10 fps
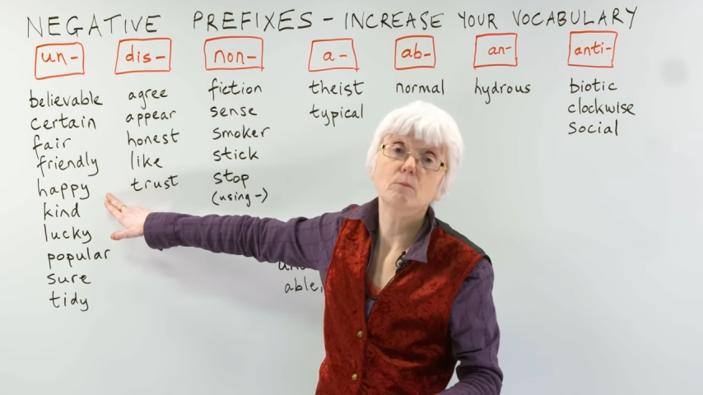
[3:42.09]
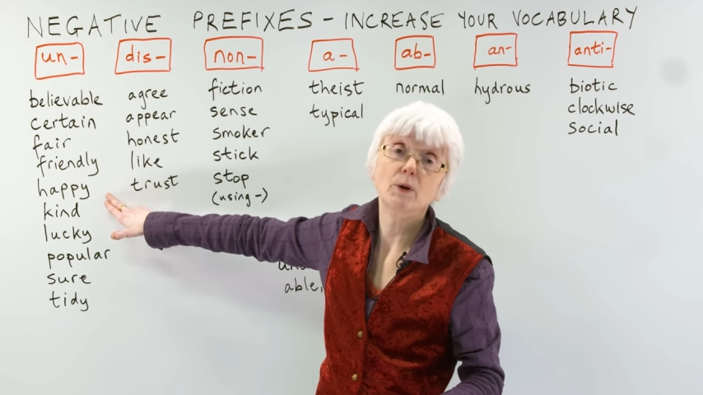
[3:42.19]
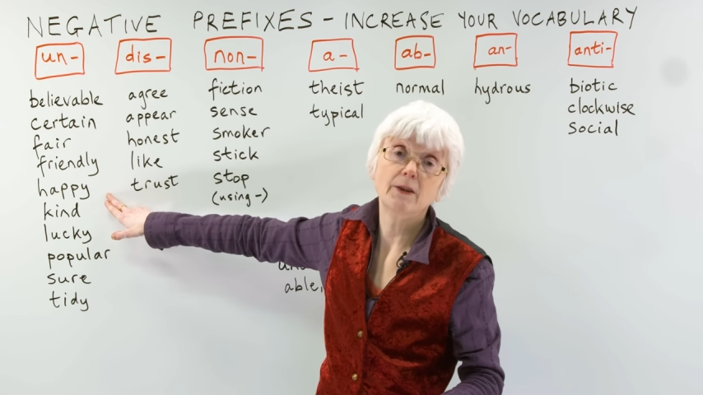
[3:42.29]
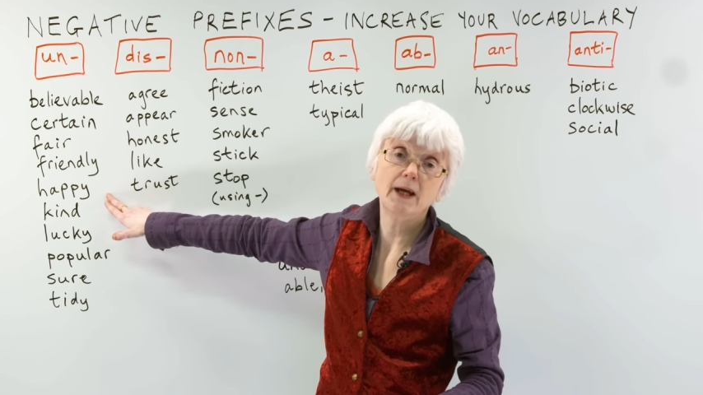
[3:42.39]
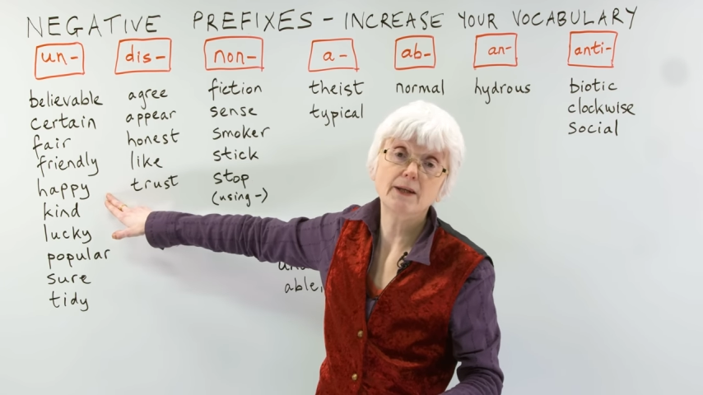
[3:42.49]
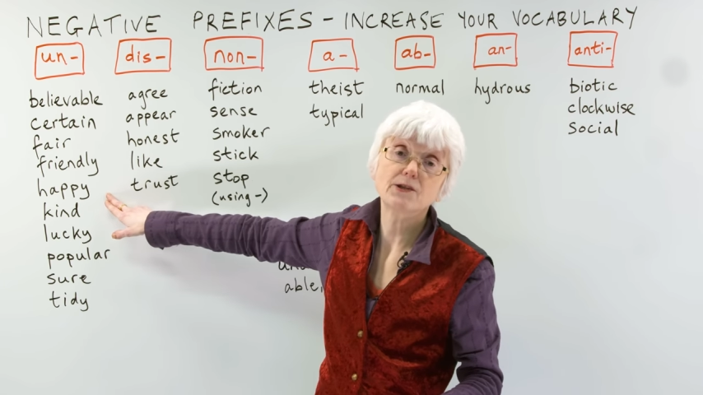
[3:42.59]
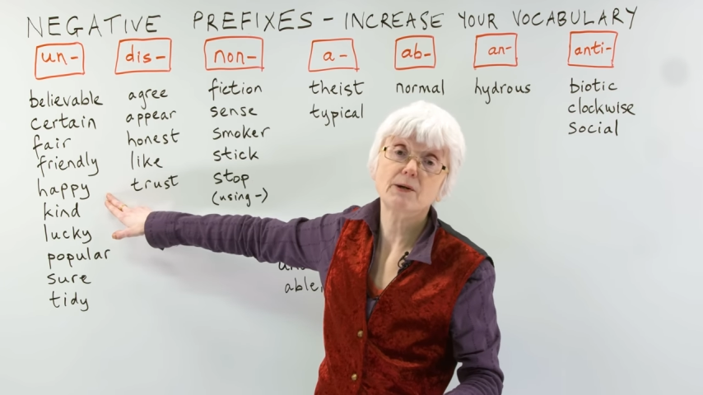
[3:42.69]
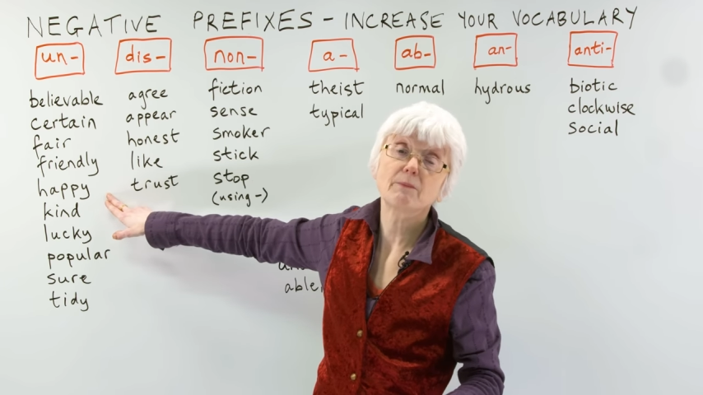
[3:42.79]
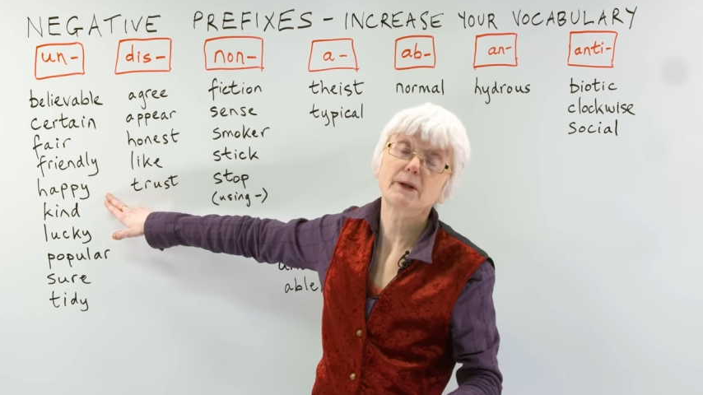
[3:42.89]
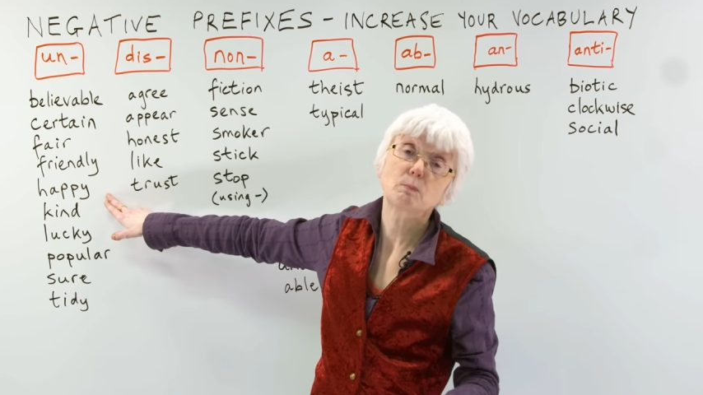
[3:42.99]
but then
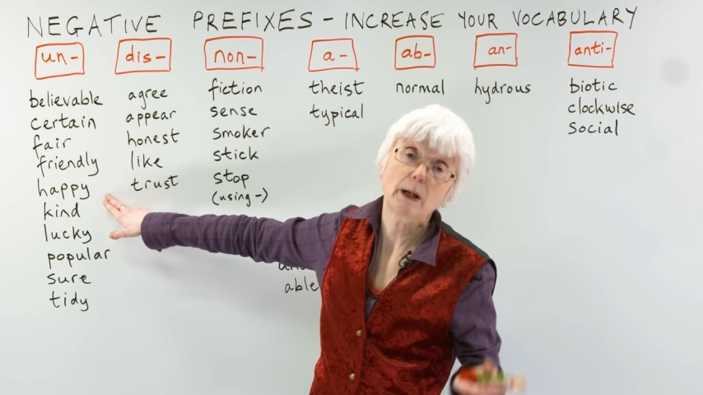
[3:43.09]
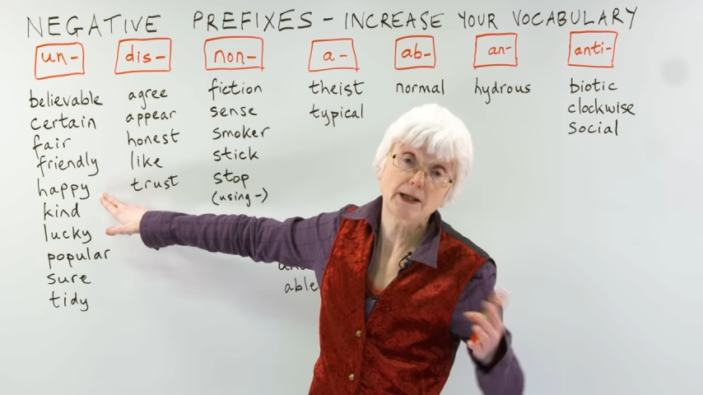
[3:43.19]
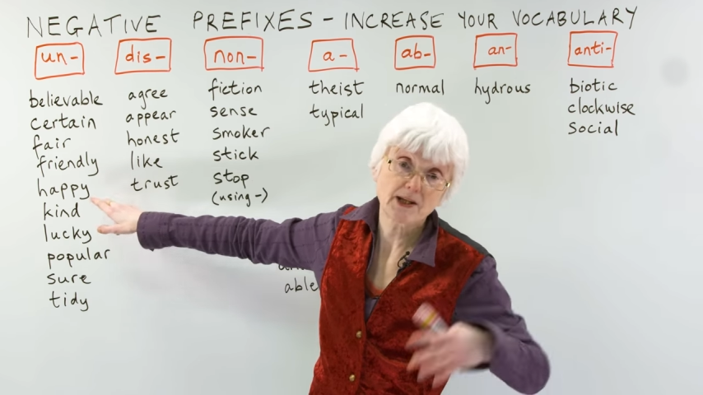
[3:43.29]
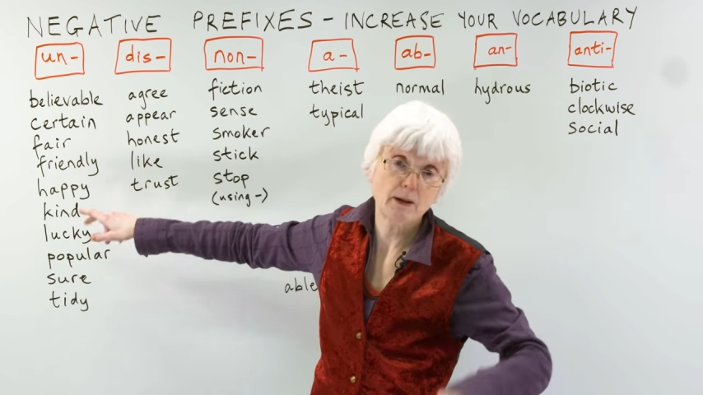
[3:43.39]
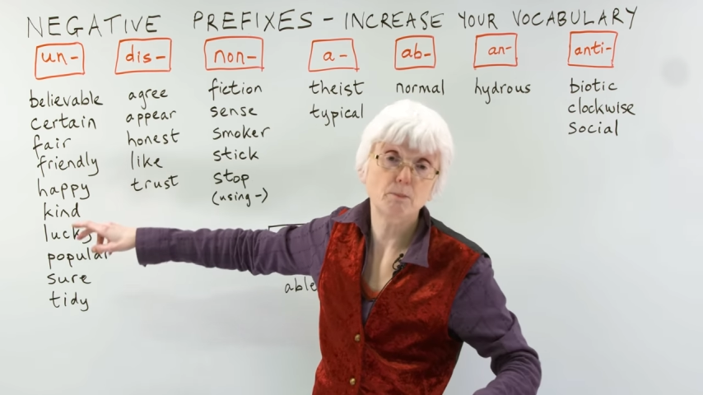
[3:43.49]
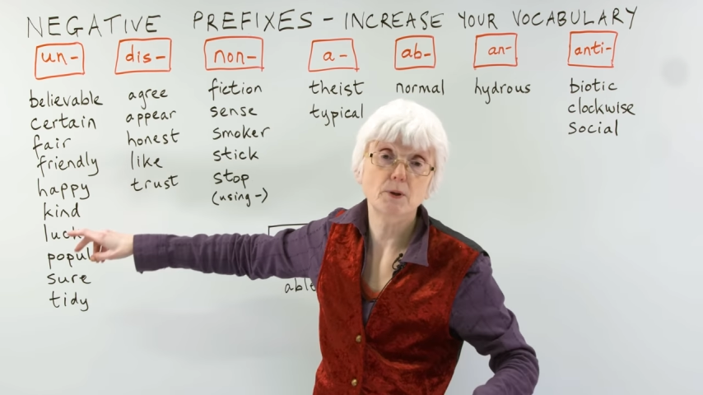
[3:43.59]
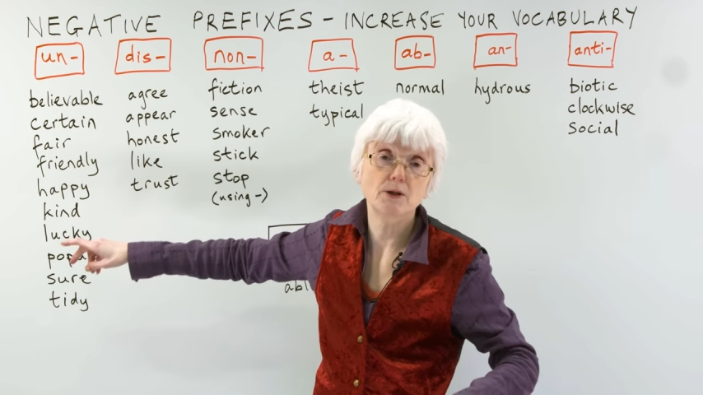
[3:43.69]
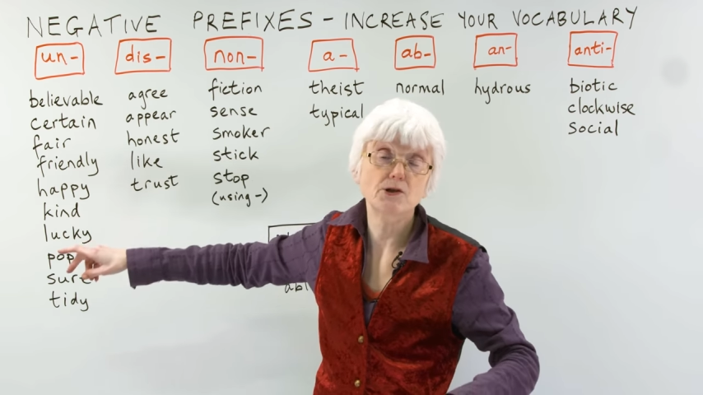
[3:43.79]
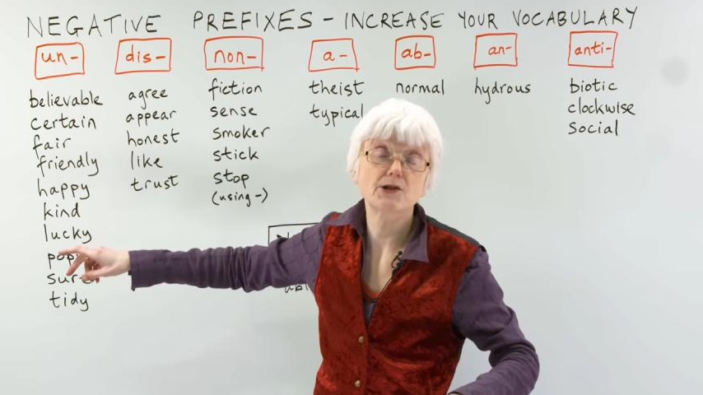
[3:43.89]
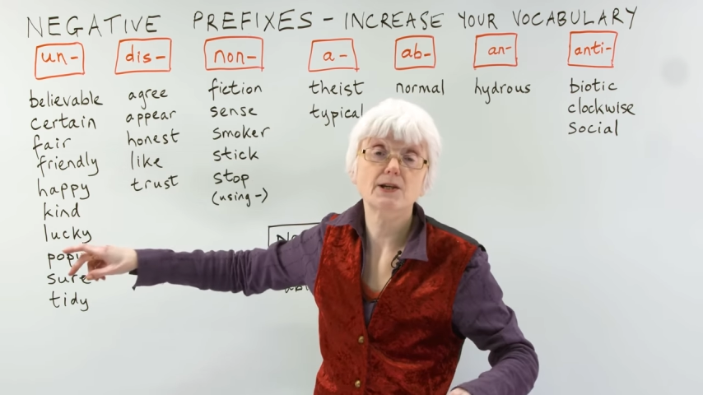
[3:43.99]
something bad
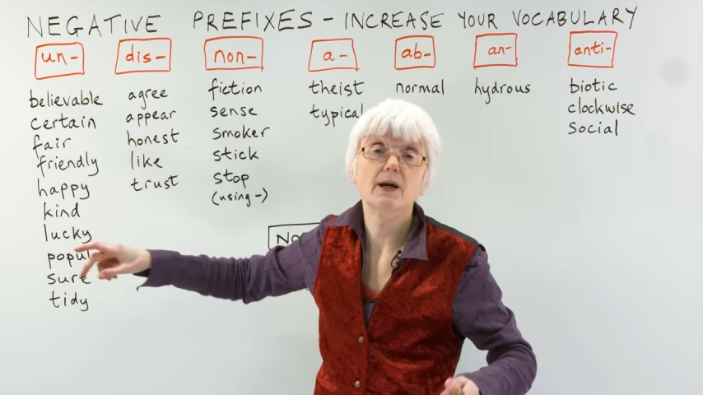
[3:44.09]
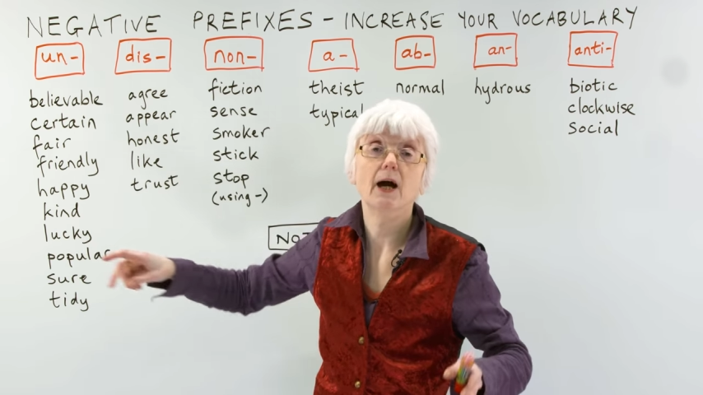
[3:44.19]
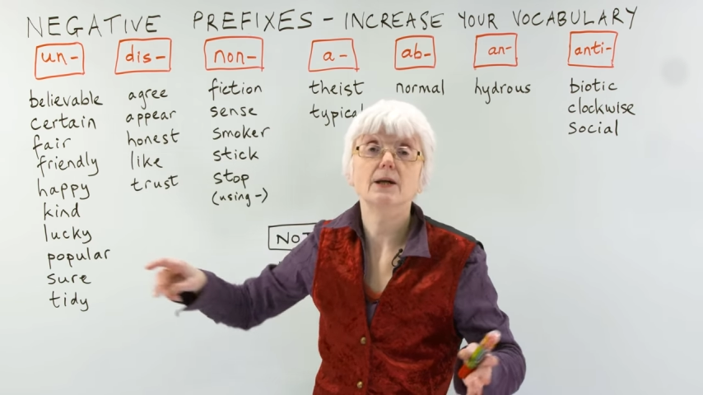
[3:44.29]
happens